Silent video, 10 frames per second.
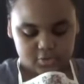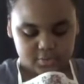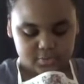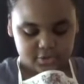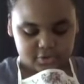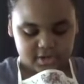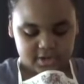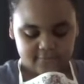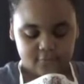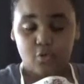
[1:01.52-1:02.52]
in with your
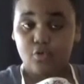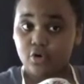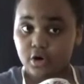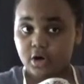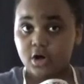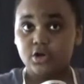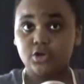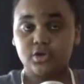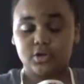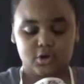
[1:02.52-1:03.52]
knife or you
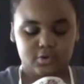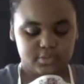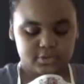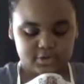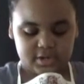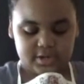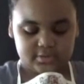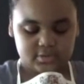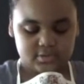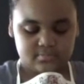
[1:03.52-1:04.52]
can go in with your
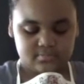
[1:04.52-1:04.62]
nails.